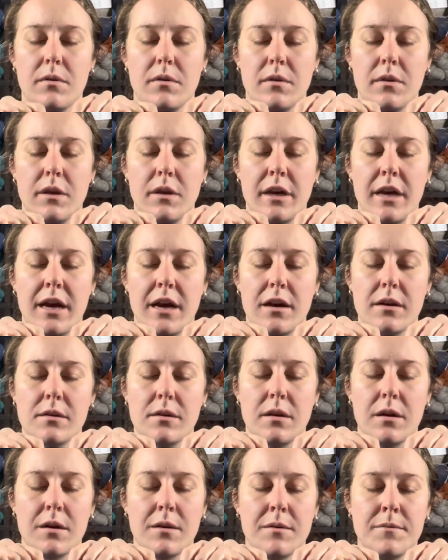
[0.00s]

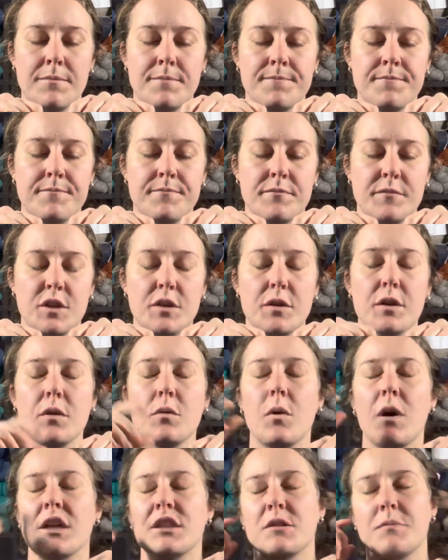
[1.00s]
You can
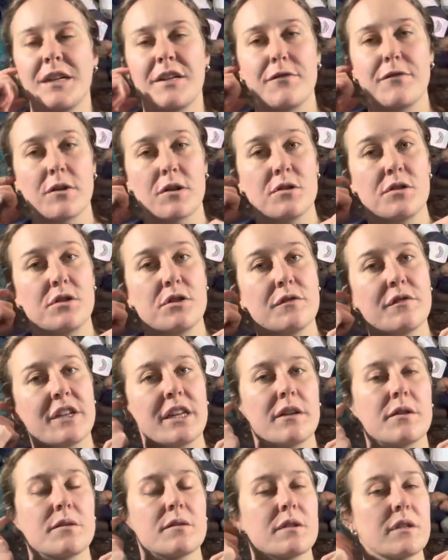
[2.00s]
watch my first 2
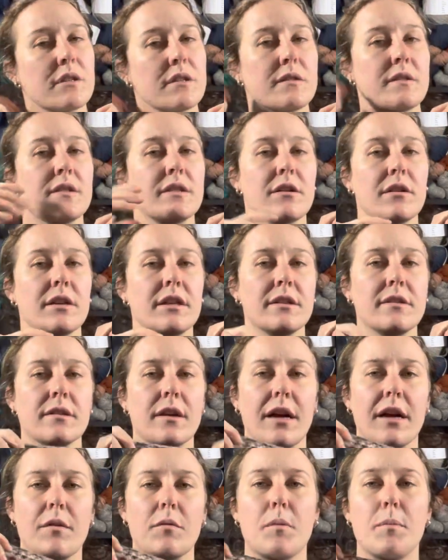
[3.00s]
videos in this series.
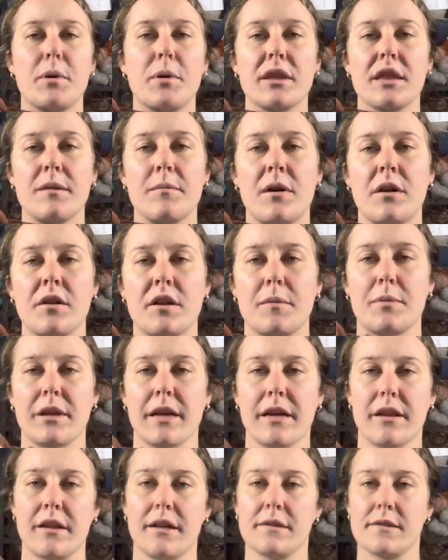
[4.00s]
I will put them all in a
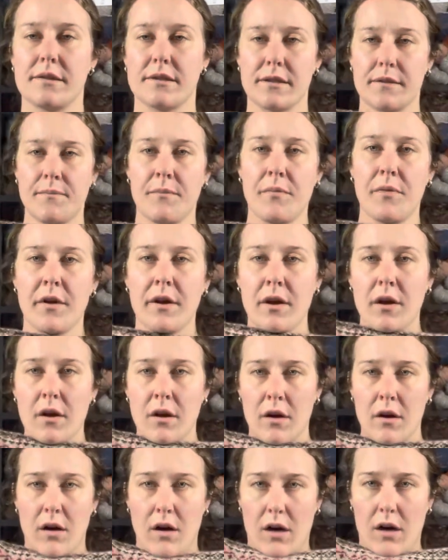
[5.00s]
playlist.
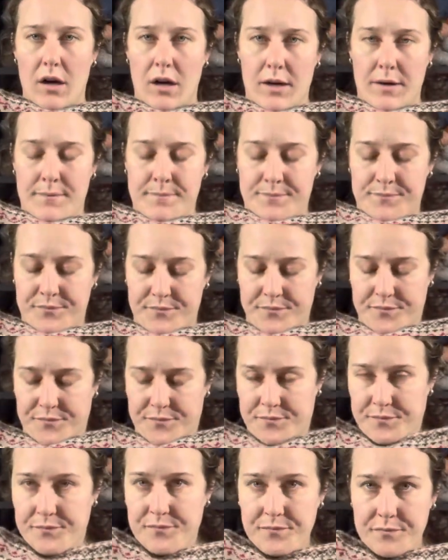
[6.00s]
I'm
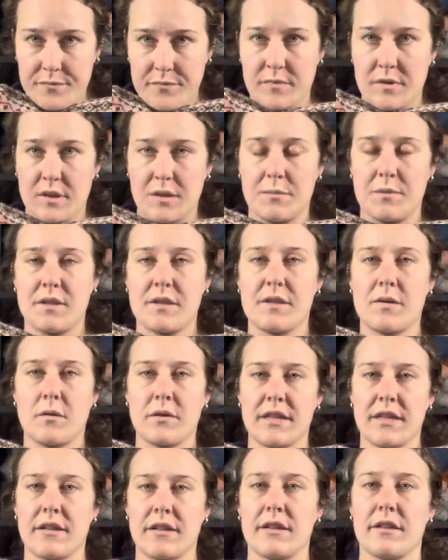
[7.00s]
just
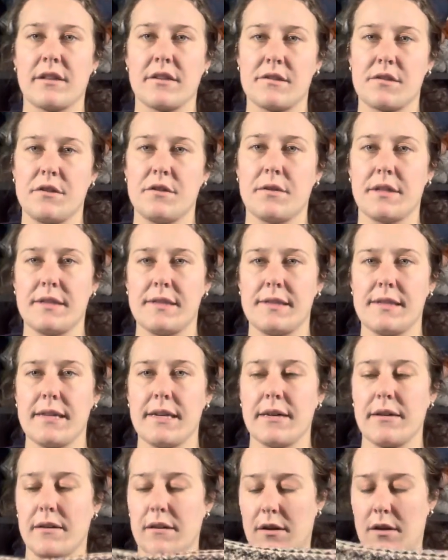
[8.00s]
holding it like this so you can see
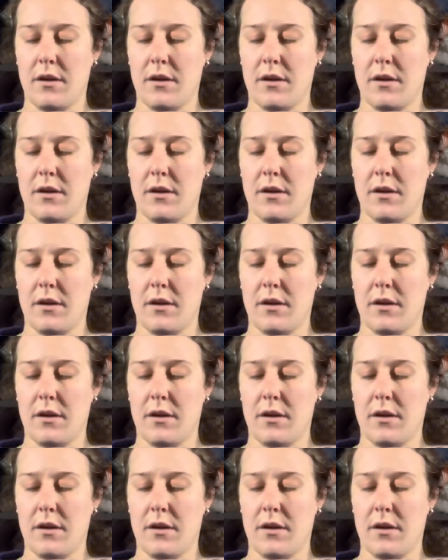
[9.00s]
it.